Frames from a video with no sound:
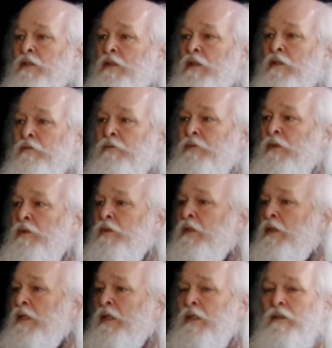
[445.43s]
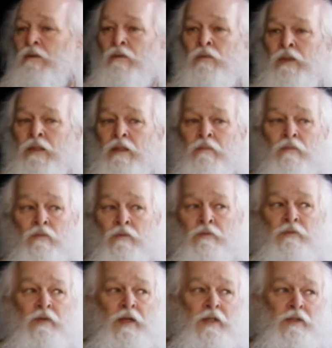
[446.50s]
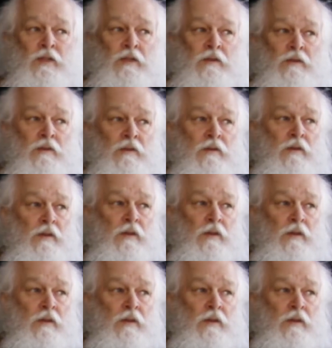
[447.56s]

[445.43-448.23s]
good food to eat and we visit and